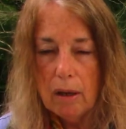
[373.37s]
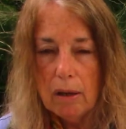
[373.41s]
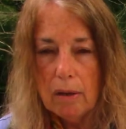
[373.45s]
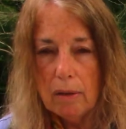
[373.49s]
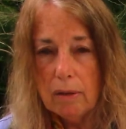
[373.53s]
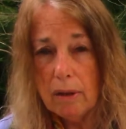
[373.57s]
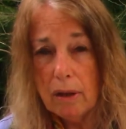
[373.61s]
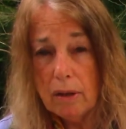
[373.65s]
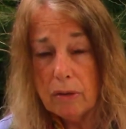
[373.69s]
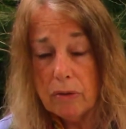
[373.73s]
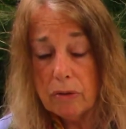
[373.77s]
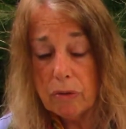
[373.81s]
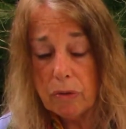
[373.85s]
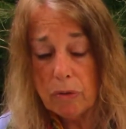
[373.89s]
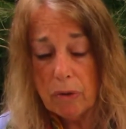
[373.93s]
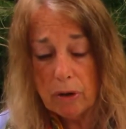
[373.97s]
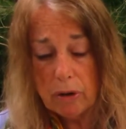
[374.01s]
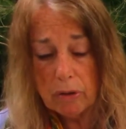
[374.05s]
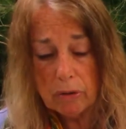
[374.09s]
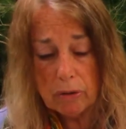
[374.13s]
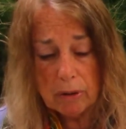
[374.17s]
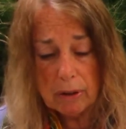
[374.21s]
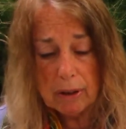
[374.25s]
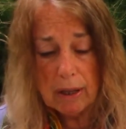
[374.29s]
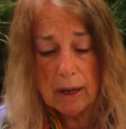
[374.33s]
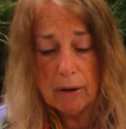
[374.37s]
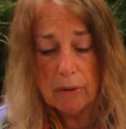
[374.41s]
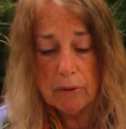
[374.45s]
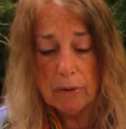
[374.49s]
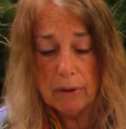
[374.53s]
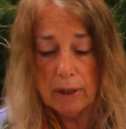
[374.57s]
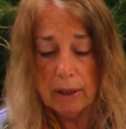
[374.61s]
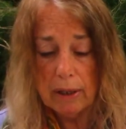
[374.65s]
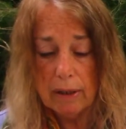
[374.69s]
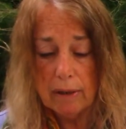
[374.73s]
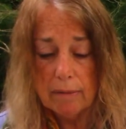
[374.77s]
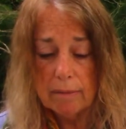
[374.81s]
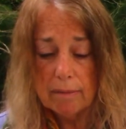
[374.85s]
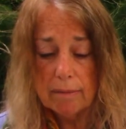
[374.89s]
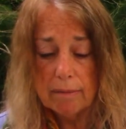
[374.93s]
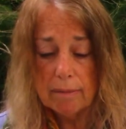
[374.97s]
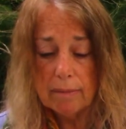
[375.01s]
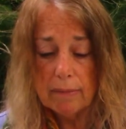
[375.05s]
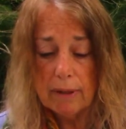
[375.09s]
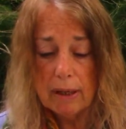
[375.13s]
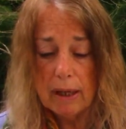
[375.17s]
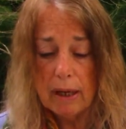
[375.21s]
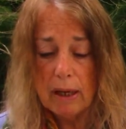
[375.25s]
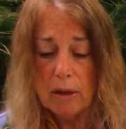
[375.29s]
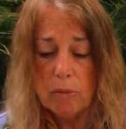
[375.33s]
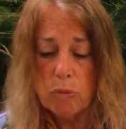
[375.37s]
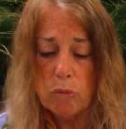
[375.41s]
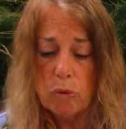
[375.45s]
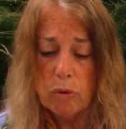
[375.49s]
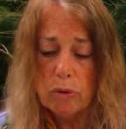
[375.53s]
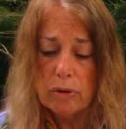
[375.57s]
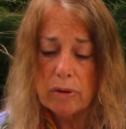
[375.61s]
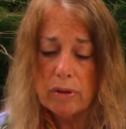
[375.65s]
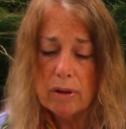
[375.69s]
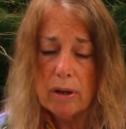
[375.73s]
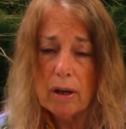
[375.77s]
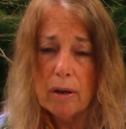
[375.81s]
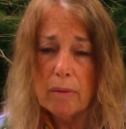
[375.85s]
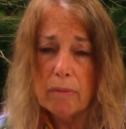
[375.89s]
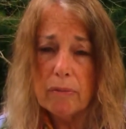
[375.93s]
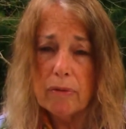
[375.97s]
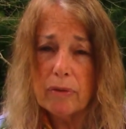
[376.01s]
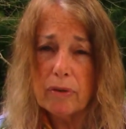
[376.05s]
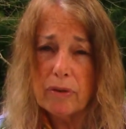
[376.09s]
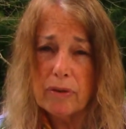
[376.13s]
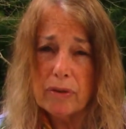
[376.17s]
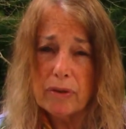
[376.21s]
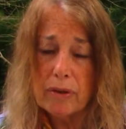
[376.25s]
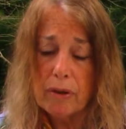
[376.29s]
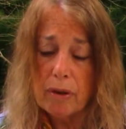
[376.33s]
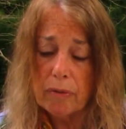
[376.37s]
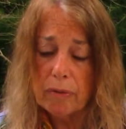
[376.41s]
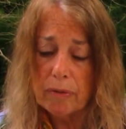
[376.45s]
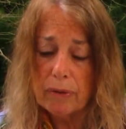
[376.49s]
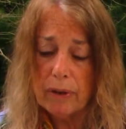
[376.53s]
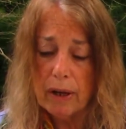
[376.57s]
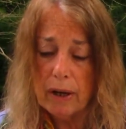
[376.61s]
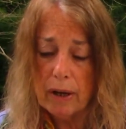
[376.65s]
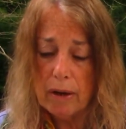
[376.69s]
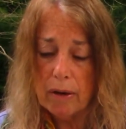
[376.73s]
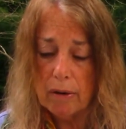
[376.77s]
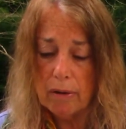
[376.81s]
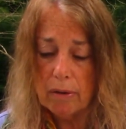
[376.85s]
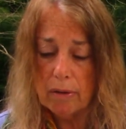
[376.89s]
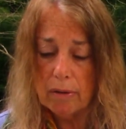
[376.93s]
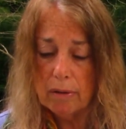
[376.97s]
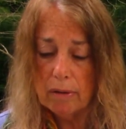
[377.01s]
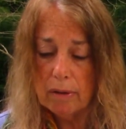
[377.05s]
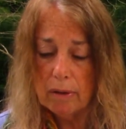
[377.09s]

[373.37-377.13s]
Thus, greater clarity and more time for self care,